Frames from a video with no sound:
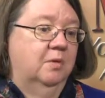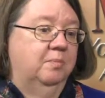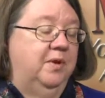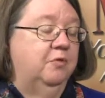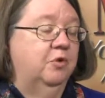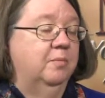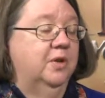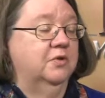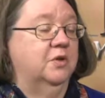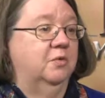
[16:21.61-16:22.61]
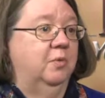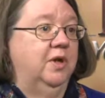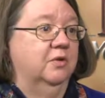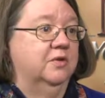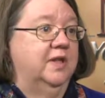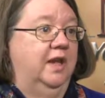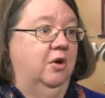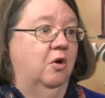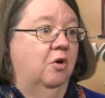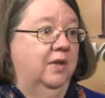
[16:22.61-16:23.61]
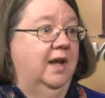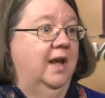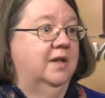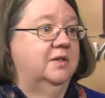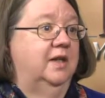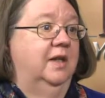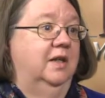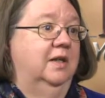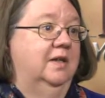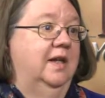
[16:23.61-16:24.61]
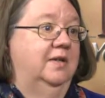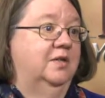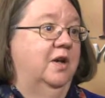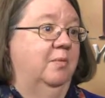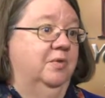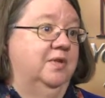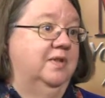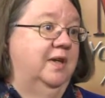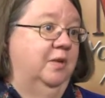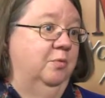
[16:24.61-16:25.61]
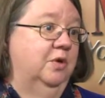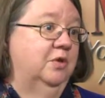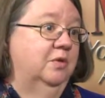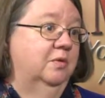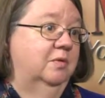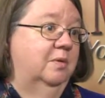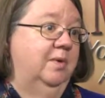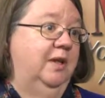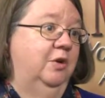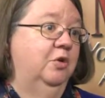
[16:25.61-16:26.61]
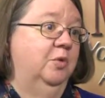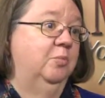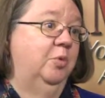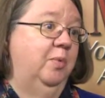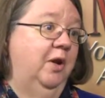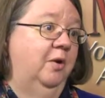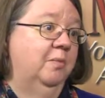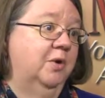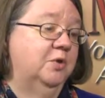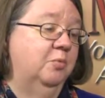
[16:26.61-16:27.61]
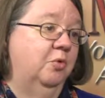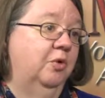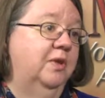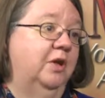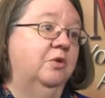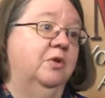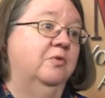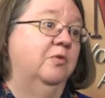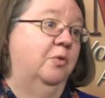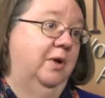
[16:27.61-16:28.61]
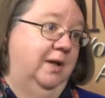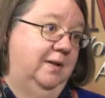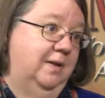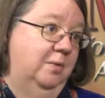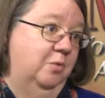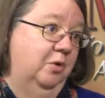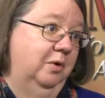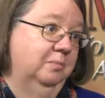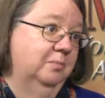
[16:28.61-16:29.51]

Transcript: before Meals on Wheels, all they had to eat in a day's time was a sandwich. I mean, they couldn't prepare much more. They couldn't afford anything more.